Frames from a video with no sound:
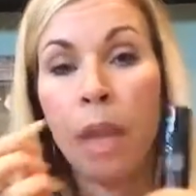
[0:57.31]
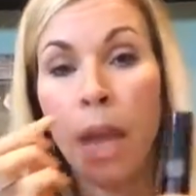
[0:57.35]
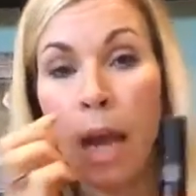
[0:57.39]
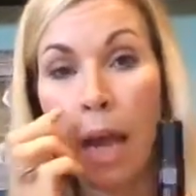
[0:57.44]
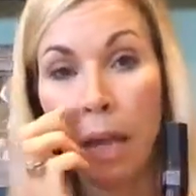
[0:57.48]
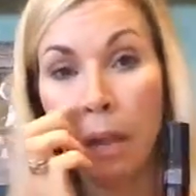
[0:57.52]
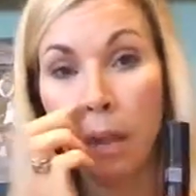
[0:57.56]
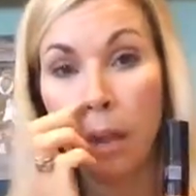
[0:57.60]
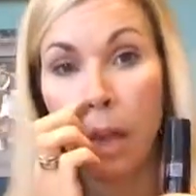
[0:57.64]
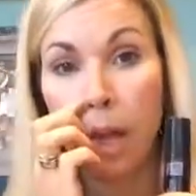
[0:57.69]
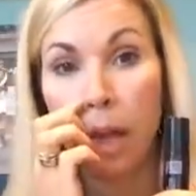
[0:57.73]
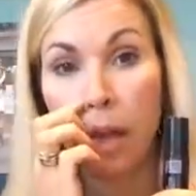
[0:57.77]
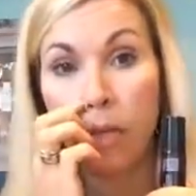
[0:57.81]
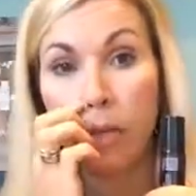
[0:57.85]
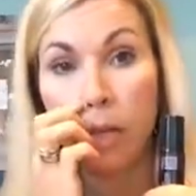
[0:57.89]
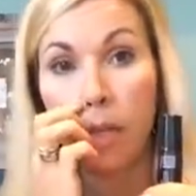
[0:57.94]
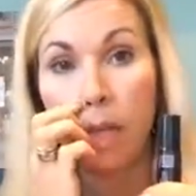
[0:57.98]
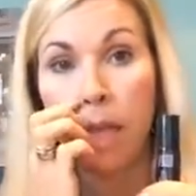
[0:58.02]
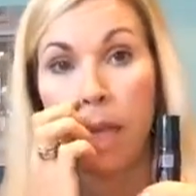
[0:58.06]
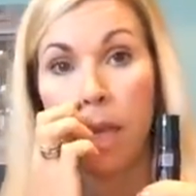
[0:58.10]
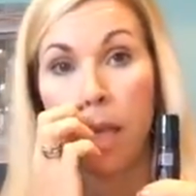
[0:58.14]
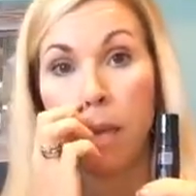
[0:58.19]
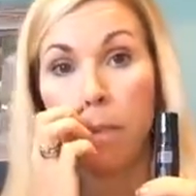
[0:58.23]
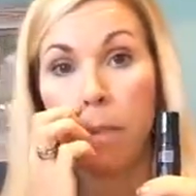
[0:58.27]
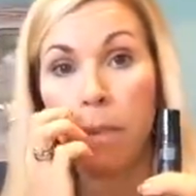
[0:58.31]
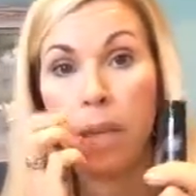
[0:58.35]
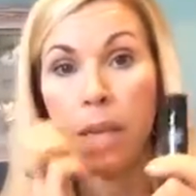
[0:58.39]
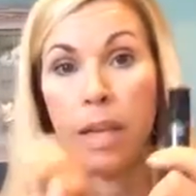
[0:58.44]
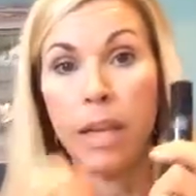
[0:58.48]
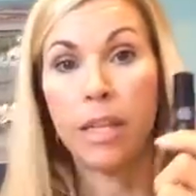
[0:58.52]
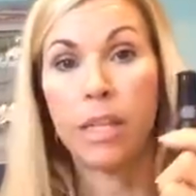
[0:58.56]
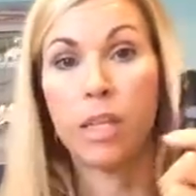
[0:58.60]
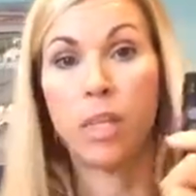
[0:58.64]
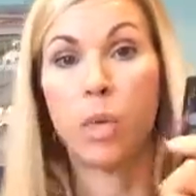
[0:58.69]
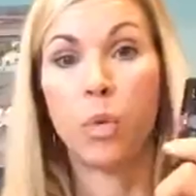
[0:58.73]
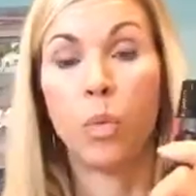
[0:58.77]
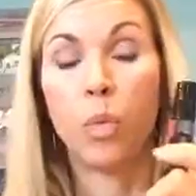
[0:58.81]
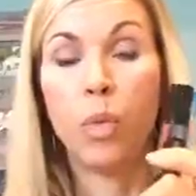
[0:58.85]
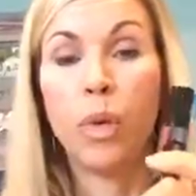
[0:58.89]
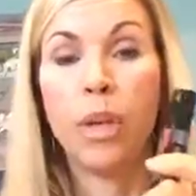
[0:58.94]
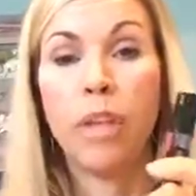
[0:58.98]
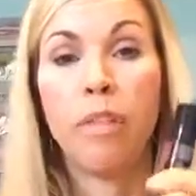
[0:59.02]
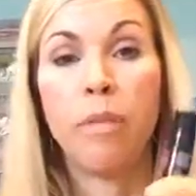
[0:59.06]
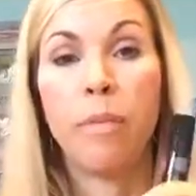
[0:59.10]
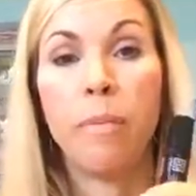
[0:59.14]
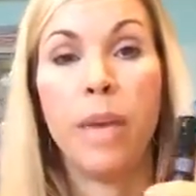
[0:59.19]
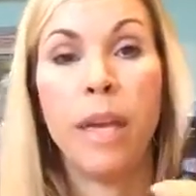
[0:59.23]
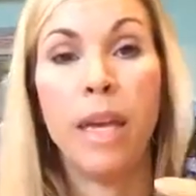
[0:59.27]
I love to keep this
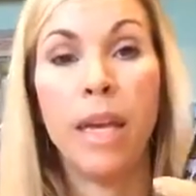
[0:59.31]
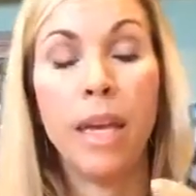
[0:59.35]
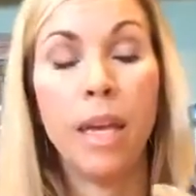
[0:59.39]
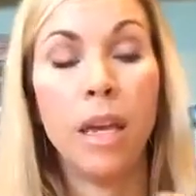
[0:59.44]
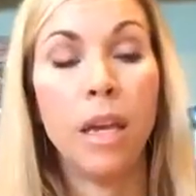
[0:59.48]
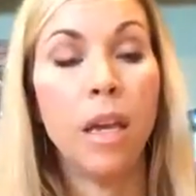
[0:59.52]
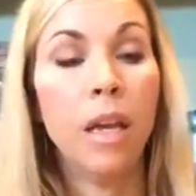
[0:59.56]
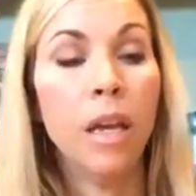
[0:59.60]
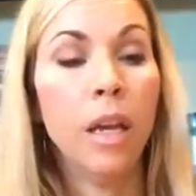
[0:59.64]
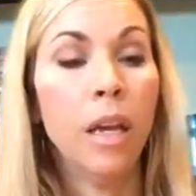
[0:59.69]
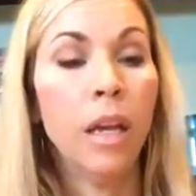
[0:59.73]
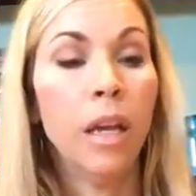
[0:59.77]
with me